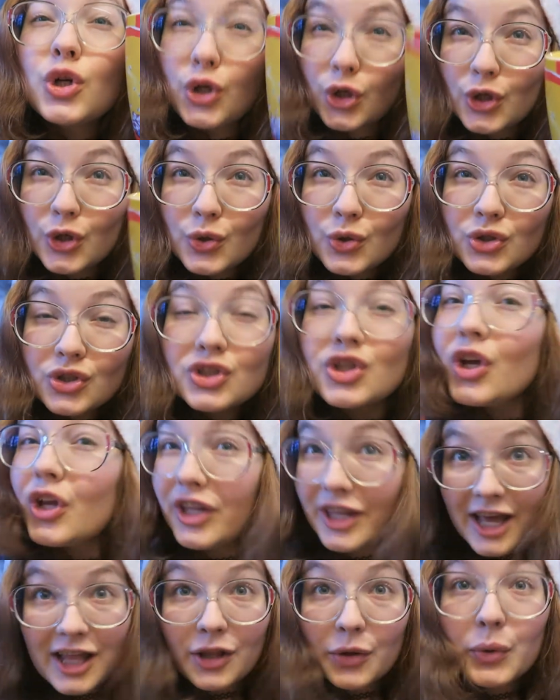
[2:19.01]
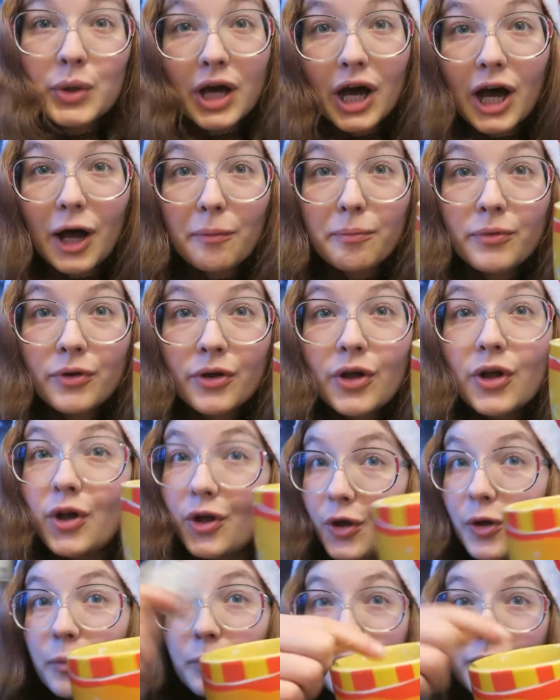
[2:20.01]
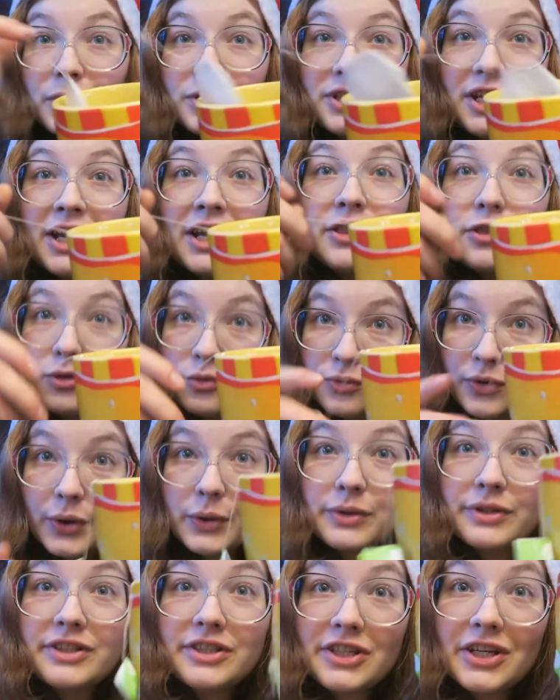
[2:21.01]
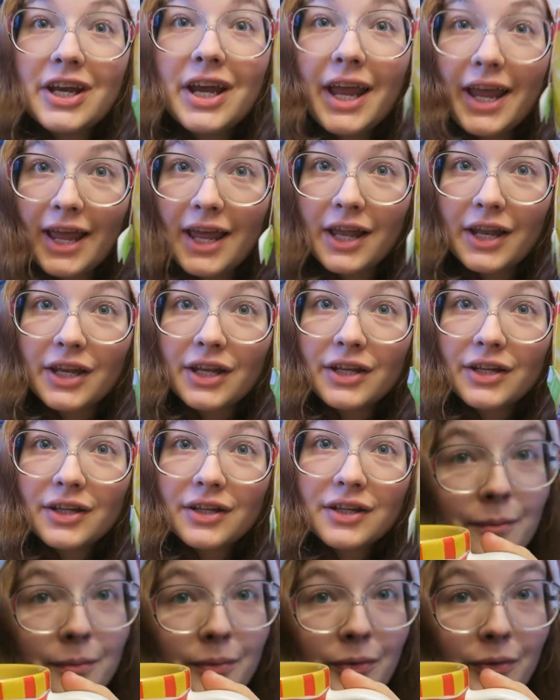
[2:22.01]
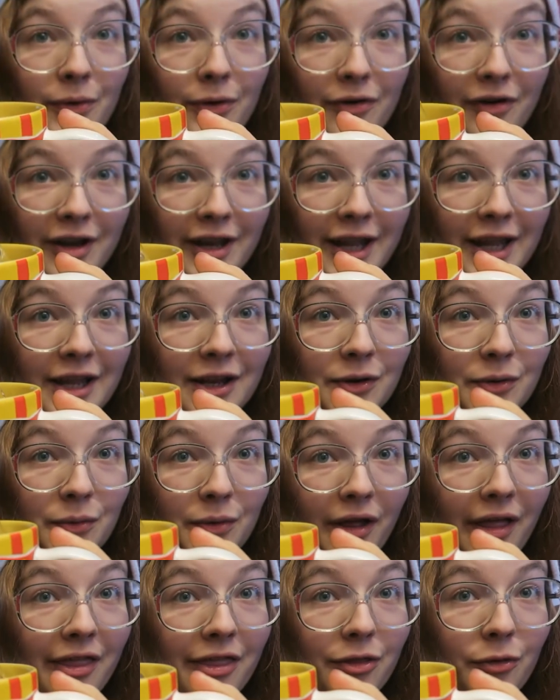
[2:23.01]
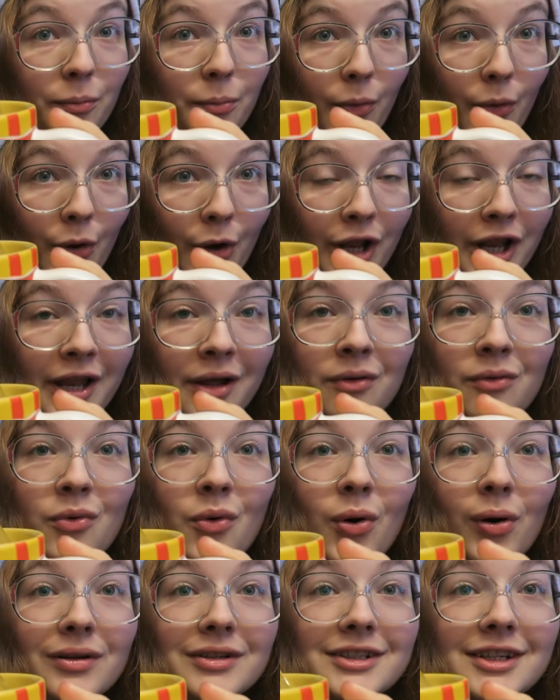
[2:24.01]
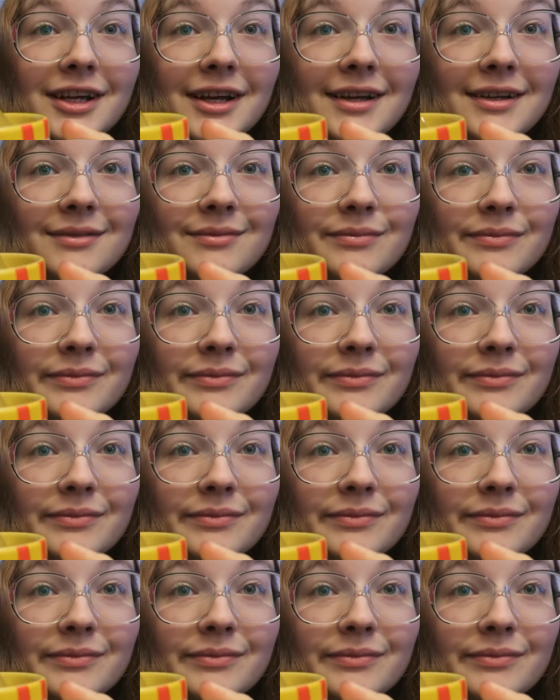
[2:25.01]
huge yellow cup, putting the roasty in, pouring it with boiling water,